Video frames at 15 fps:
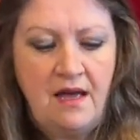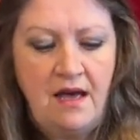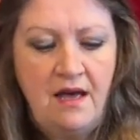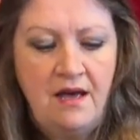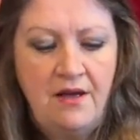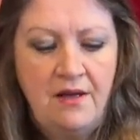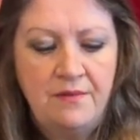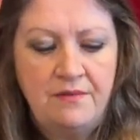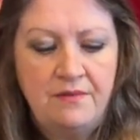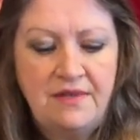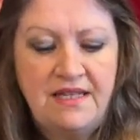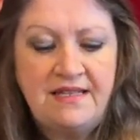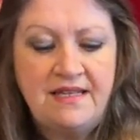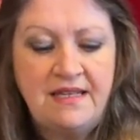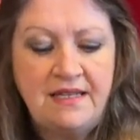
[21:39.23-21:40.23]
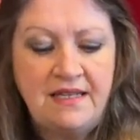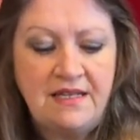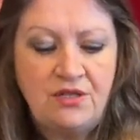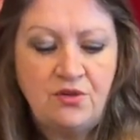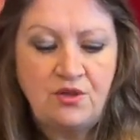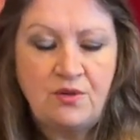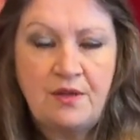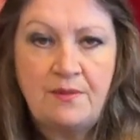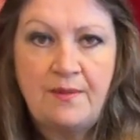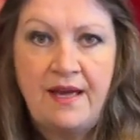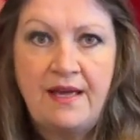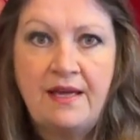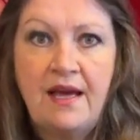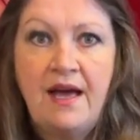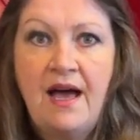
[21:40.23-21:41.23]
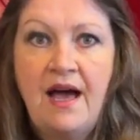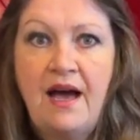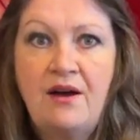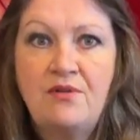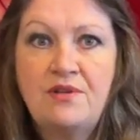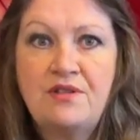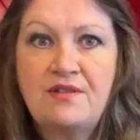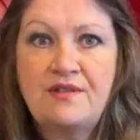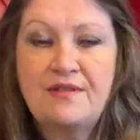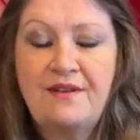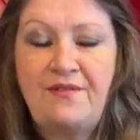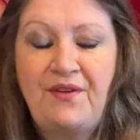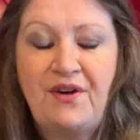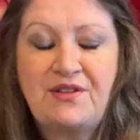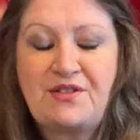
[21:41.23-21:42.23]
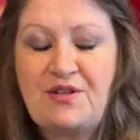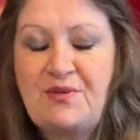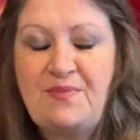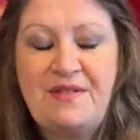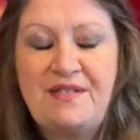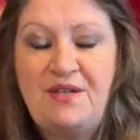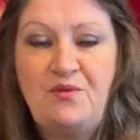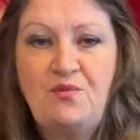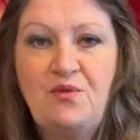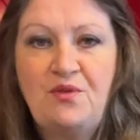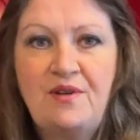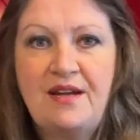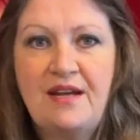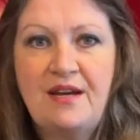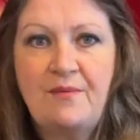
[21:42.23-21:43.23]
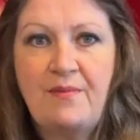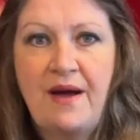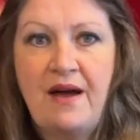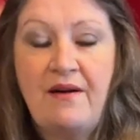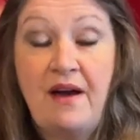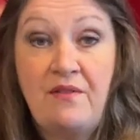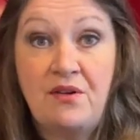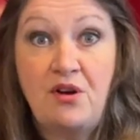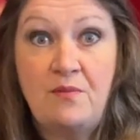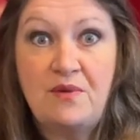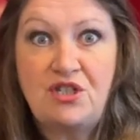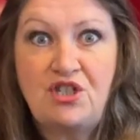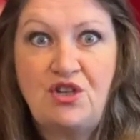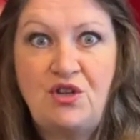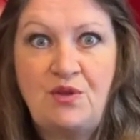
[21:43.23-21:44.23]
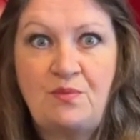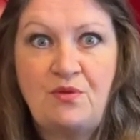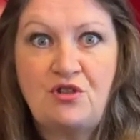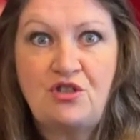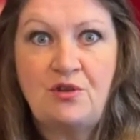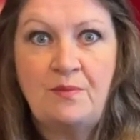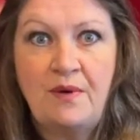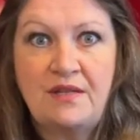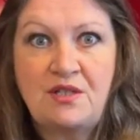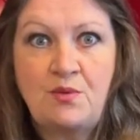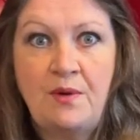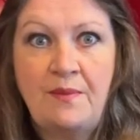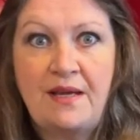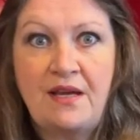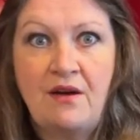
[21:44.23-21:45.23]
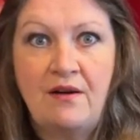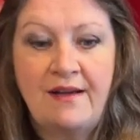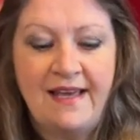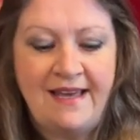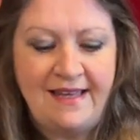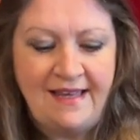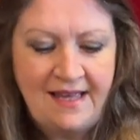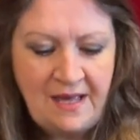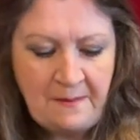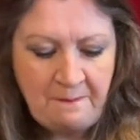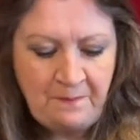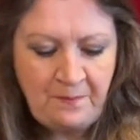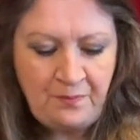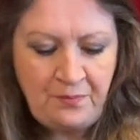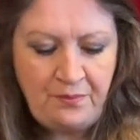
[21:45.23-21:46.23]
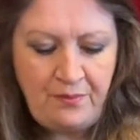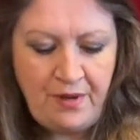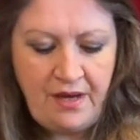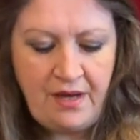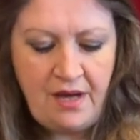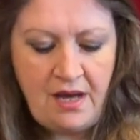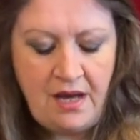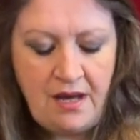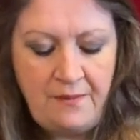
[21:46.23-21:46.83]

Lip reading: knitting needles with me. I was far too busy worrying about have I got my toothbrush and my swimming coggy. But